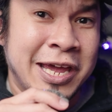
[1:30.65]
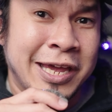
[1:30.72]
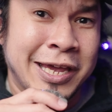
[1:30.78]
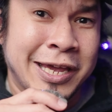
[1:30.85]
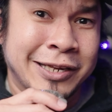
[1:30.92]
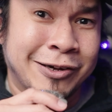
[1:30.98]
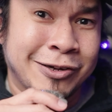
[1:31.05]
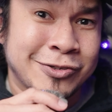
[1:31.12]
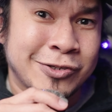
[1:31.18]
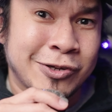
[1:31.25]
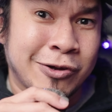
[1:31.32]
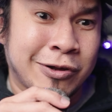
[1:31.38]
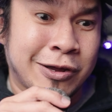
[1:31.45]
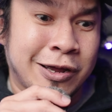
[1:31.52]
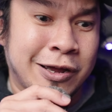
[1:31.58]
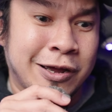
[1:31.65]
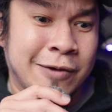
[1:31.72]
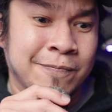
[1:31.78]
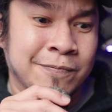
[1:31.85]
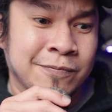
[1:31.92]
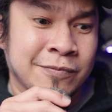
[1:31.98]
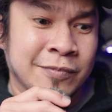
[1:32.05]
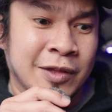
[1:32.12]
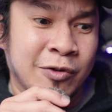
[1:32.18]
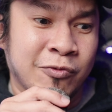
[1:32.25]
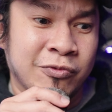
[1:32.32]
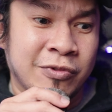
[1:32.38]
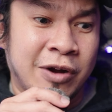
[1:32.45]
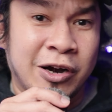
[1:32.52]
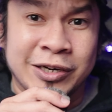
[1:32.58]
And also,
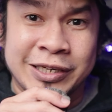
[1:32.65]
our